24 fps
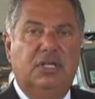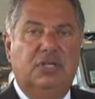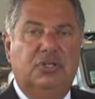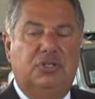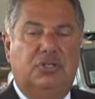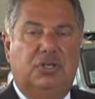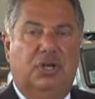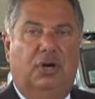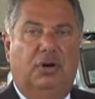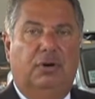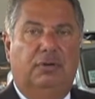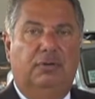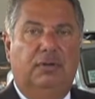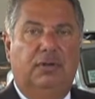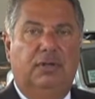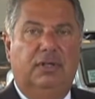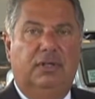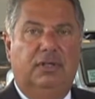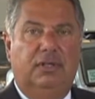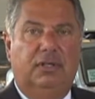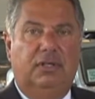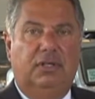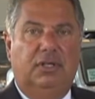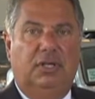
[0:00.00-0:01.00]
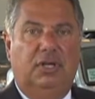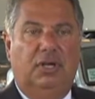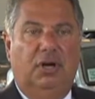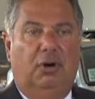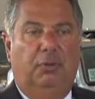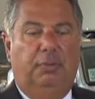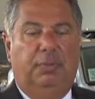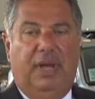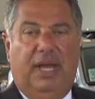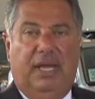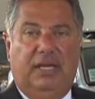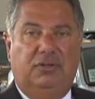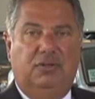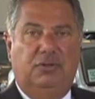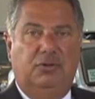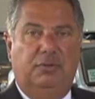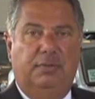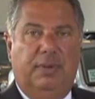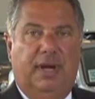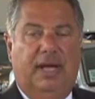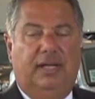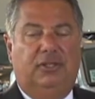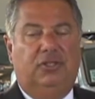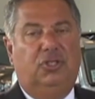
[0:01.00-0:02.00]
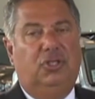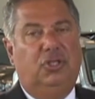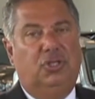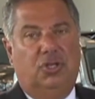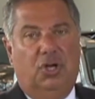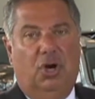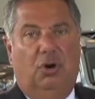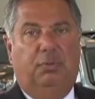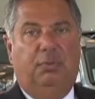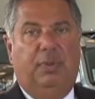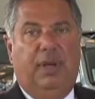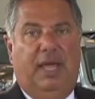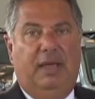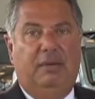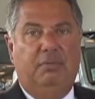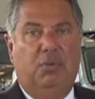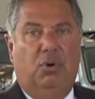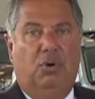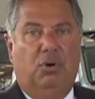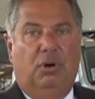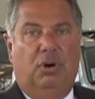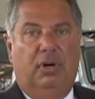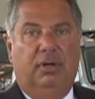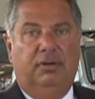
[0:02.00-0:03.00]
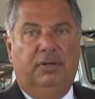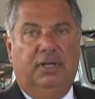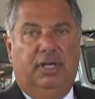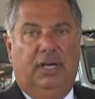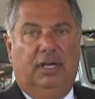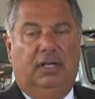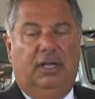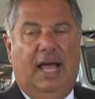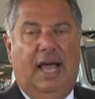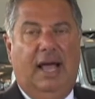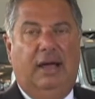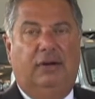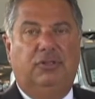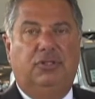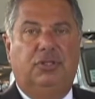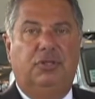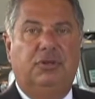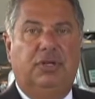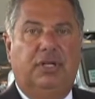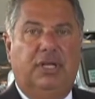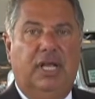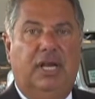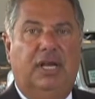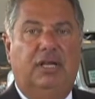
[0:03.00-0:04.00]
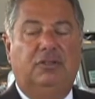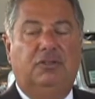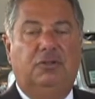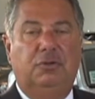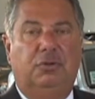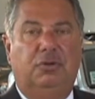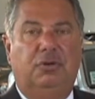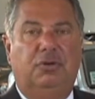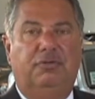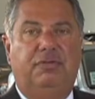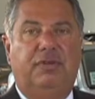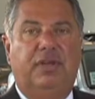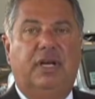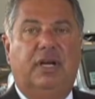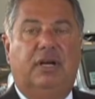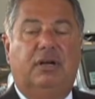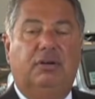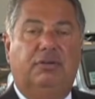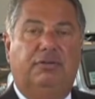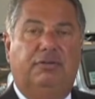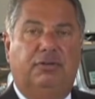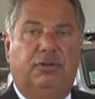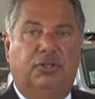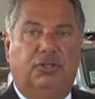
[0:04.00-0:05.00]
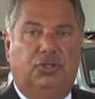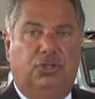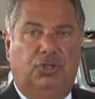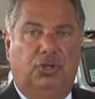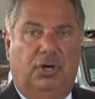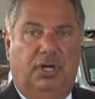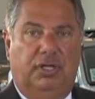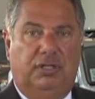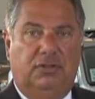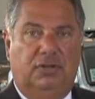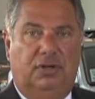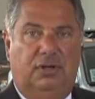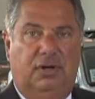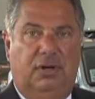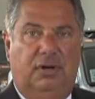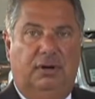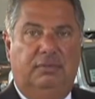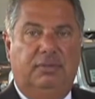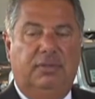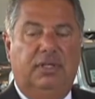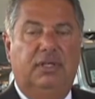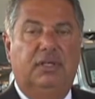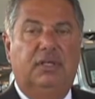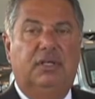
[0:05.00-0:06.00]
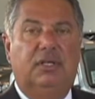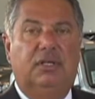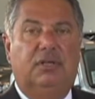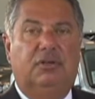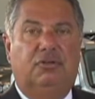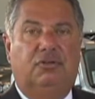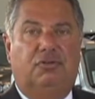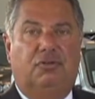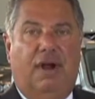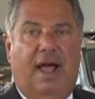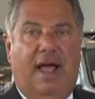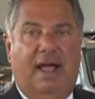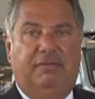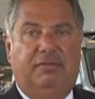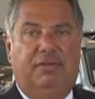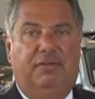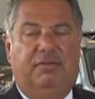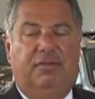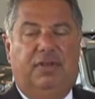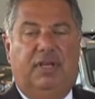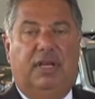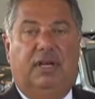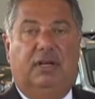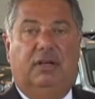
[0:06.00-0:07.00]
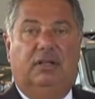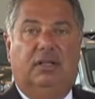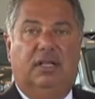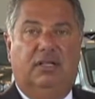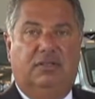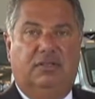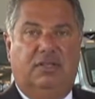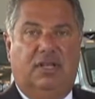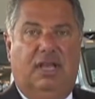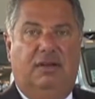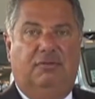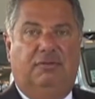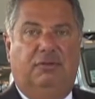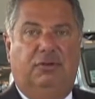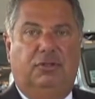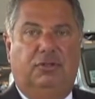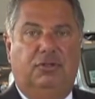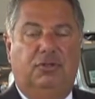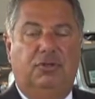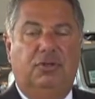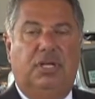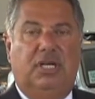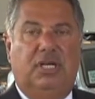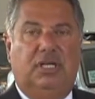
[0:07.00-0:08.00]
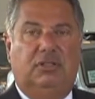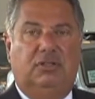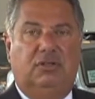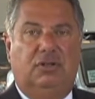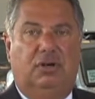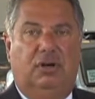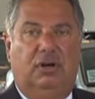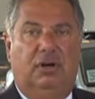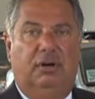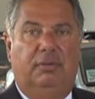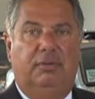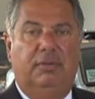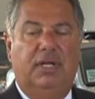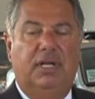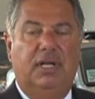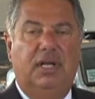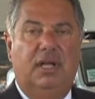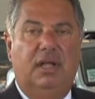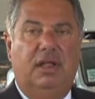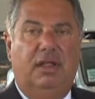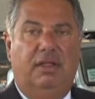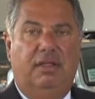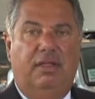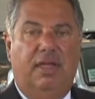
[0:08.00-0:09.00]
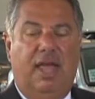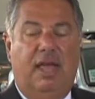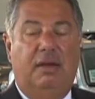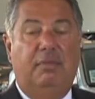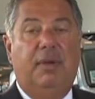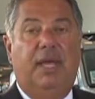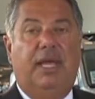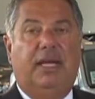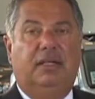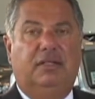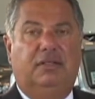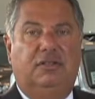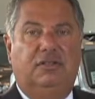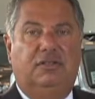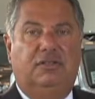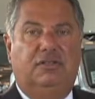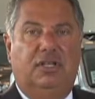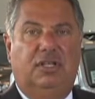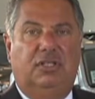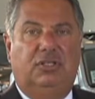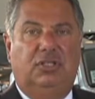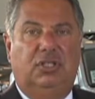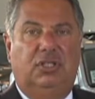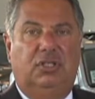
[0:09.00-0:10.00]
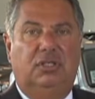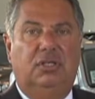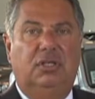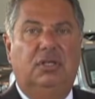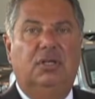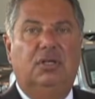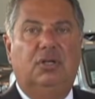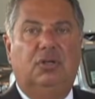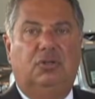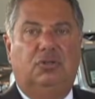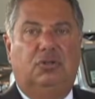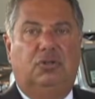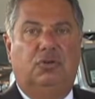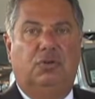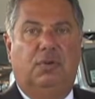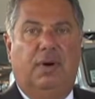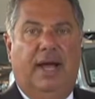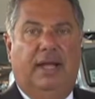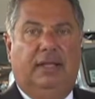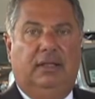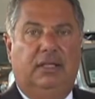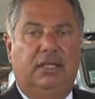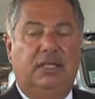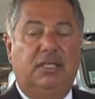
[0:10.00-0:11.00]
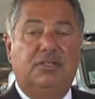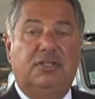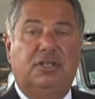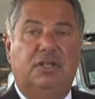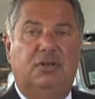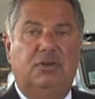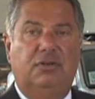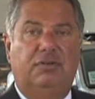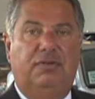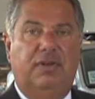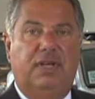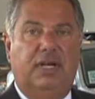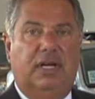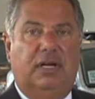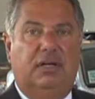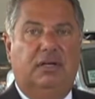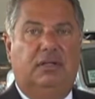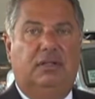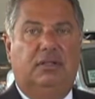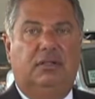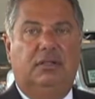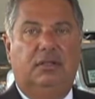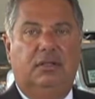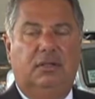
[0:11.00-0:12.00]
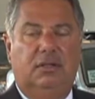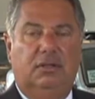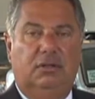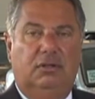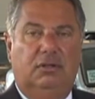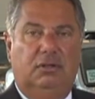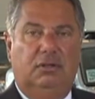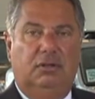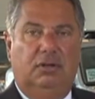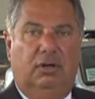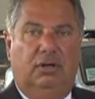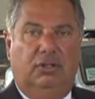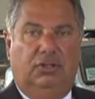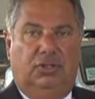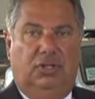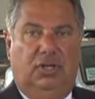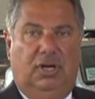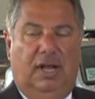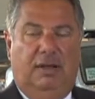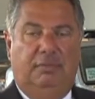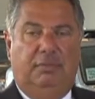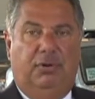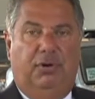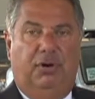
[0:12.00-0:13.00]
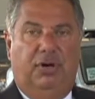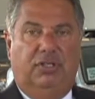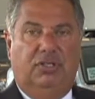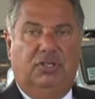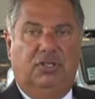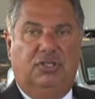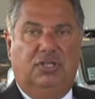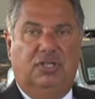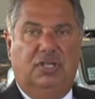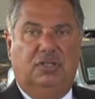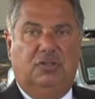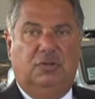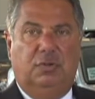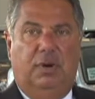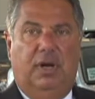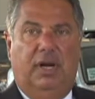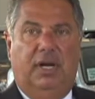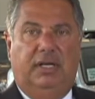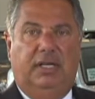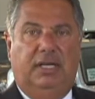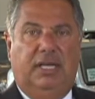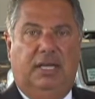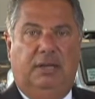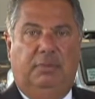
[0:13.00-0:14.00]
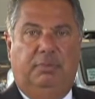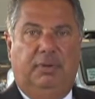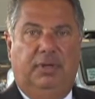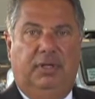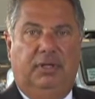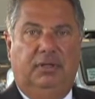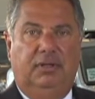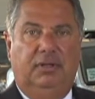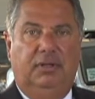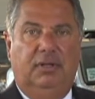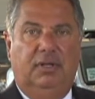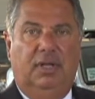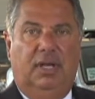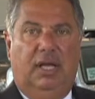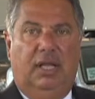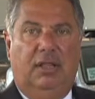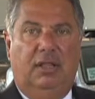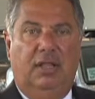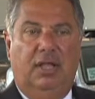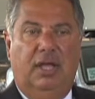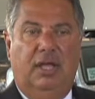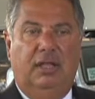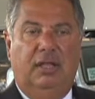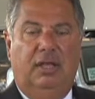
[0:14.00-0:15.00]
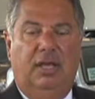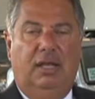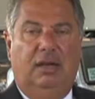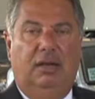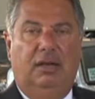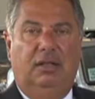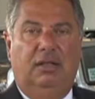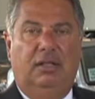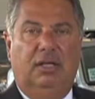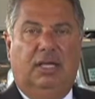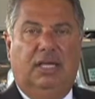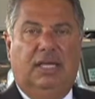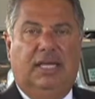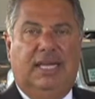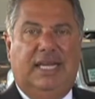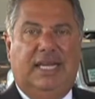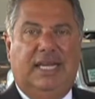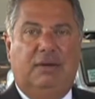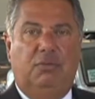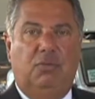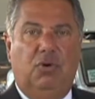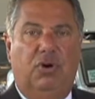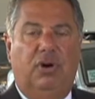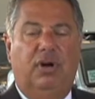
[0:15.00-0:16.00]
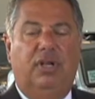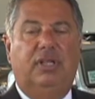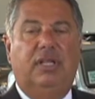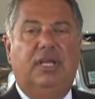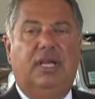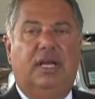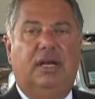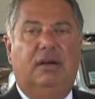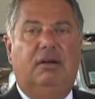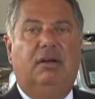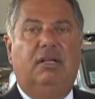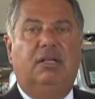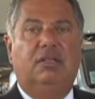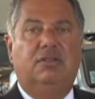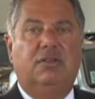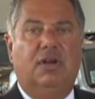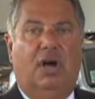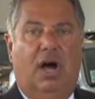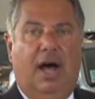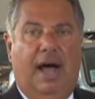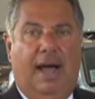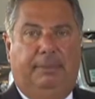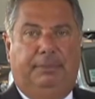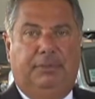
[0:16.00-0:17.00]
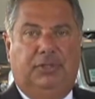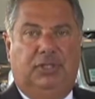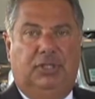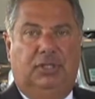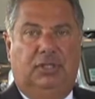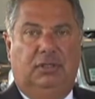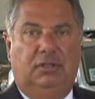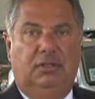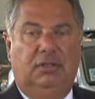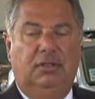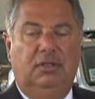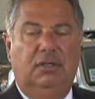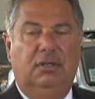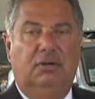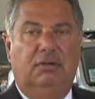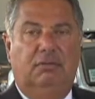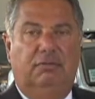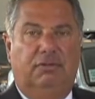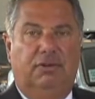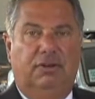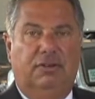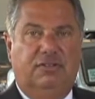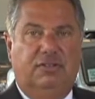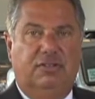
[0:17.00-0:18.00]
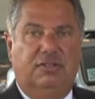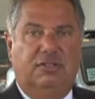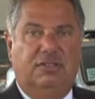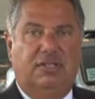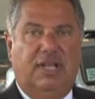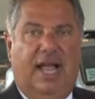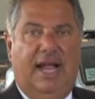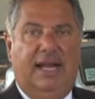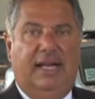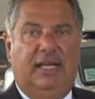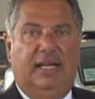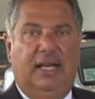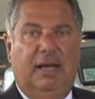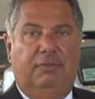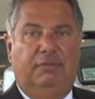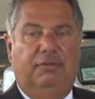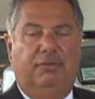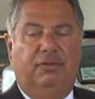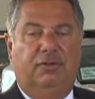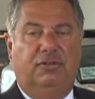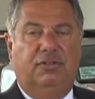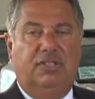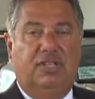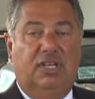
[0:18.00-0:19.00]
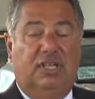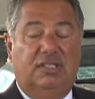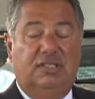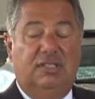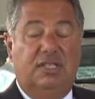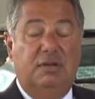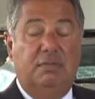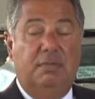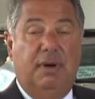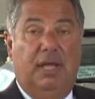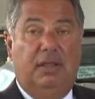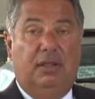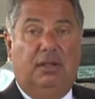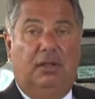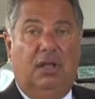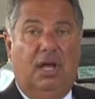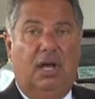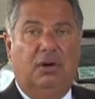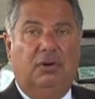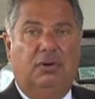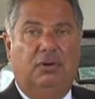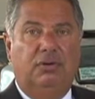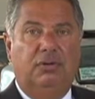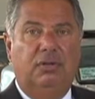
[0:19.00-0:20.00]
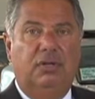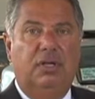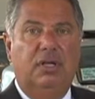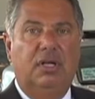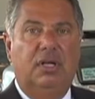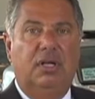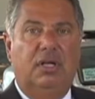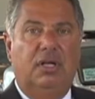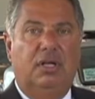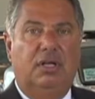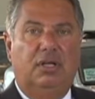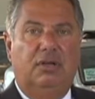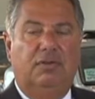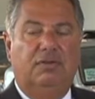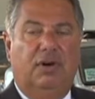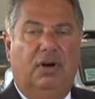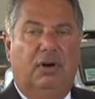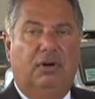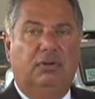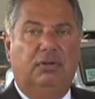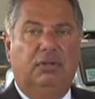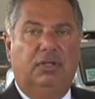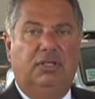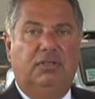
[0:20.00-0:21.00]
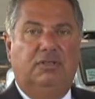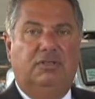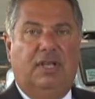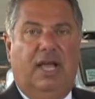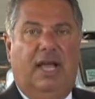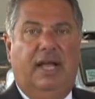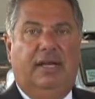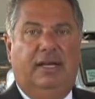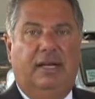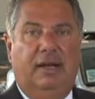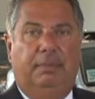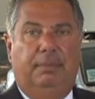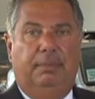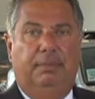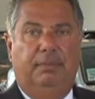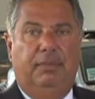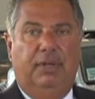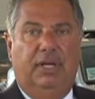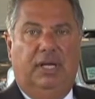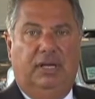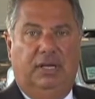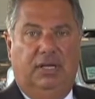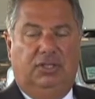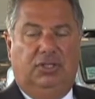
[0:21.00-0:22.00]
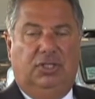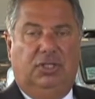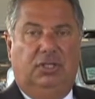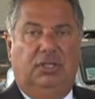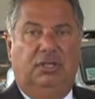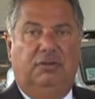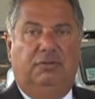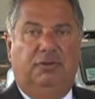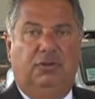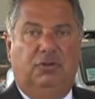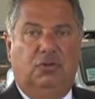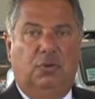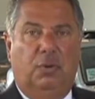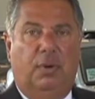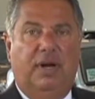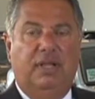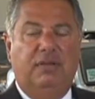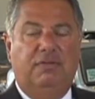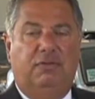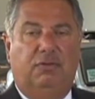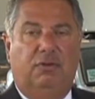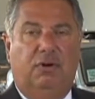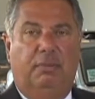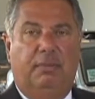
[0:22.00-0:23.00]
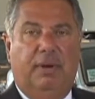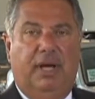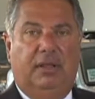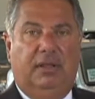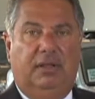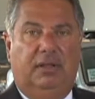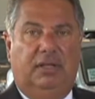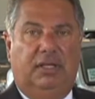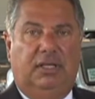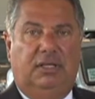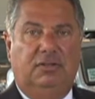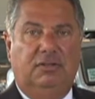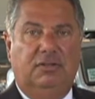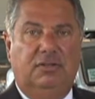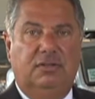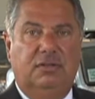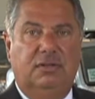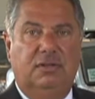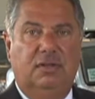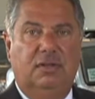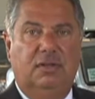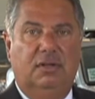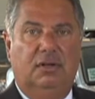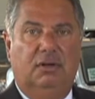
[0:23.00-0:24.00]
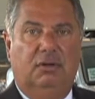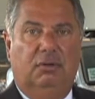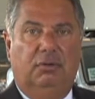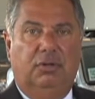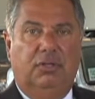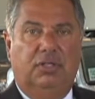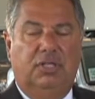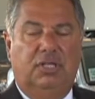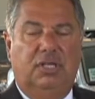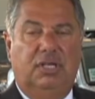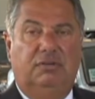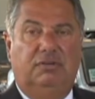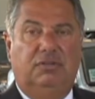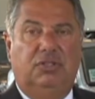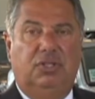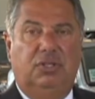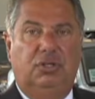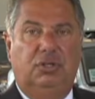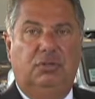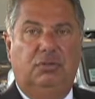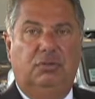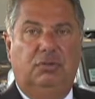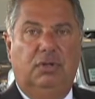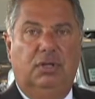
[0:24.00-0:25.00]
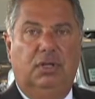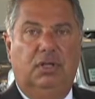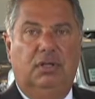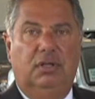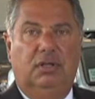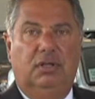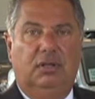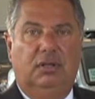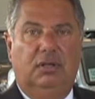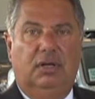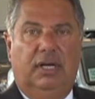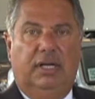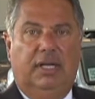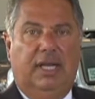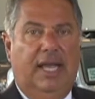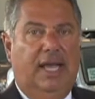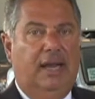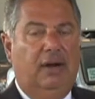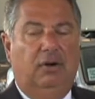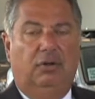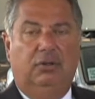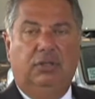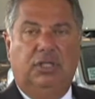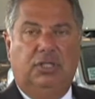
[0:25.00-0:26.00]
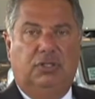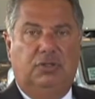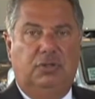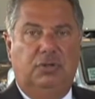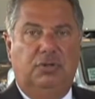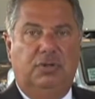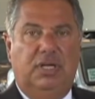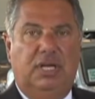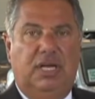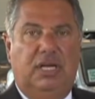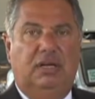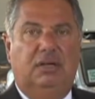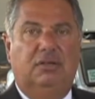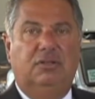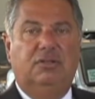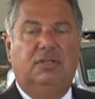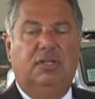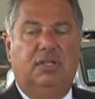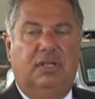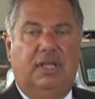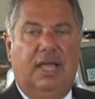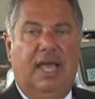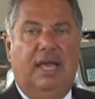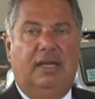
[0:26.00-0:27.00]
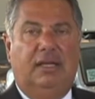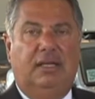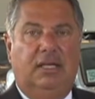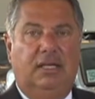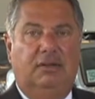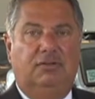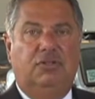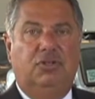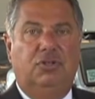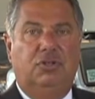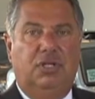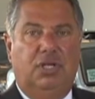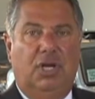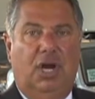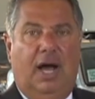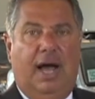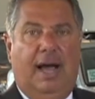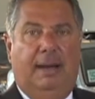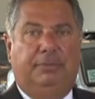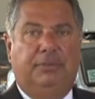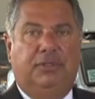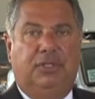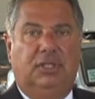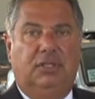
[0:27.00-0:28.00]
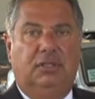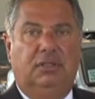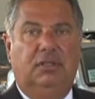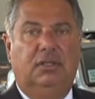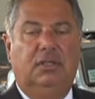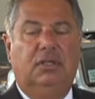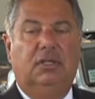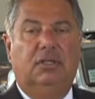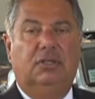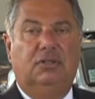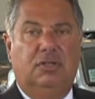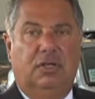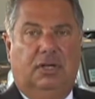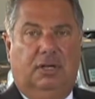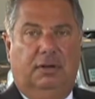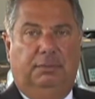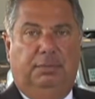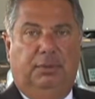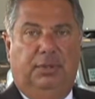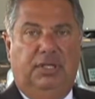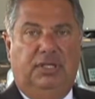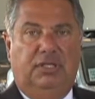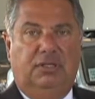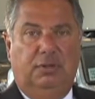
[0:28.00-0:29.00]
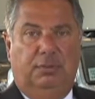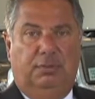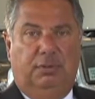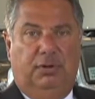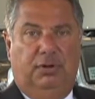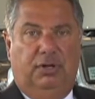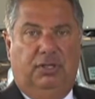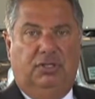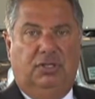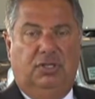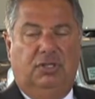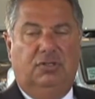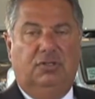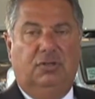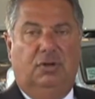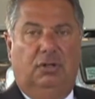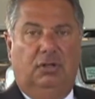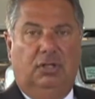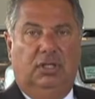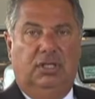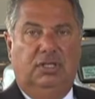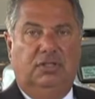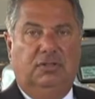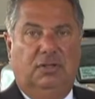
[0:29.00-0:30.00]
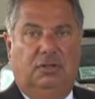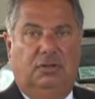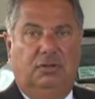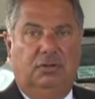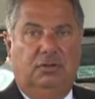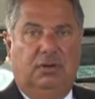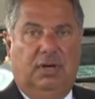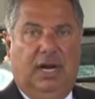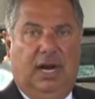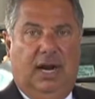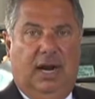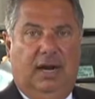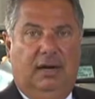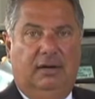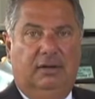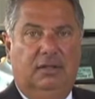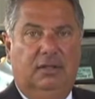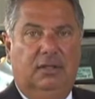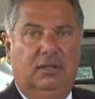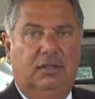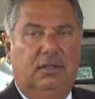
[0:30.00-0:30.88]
So you don't pay too much, you don't pay more. It allows you to get into a new vehicle for a short term, drive the vehicle, let's say, for a 2-year term, then make a decision, do I lease a new vehicle or should I purchase this one and keep it? And the key word there is option. Versus signing up for a 60-month loan, you've only signed up initially for a 24-month lease, which gives you, again, only 2 years, then gives you the option to complete the purchase or lease a new car.